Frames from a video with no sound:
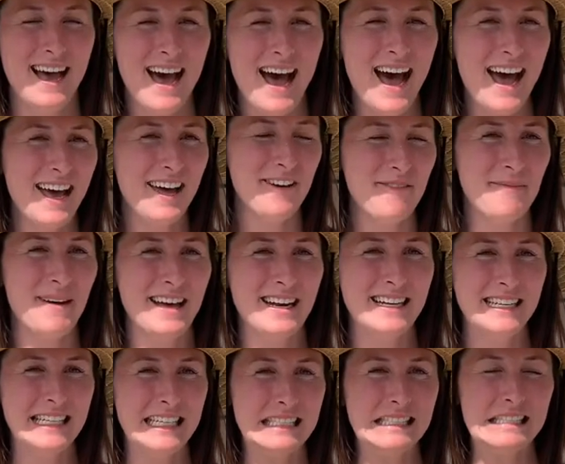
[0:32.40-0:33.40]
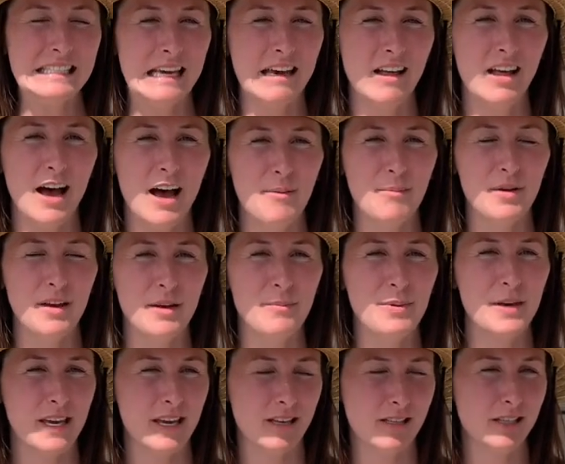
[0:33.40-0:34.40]
Hi, I'm Maddie Dinsdale. I'm a
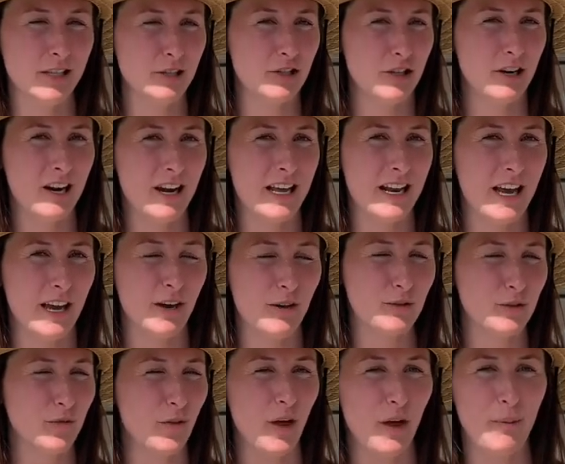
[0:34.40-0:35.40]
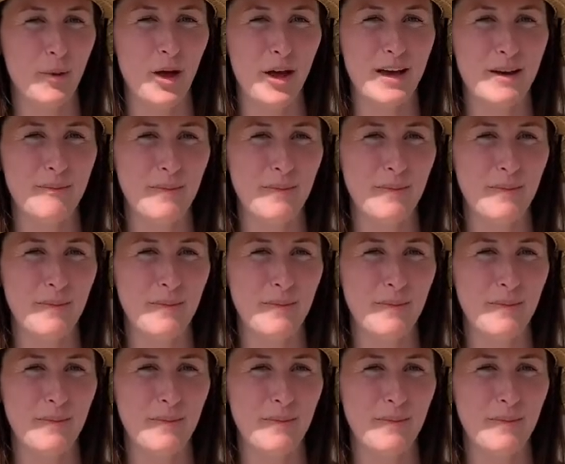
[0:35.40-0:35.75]
PE teacher and I coach volleyball and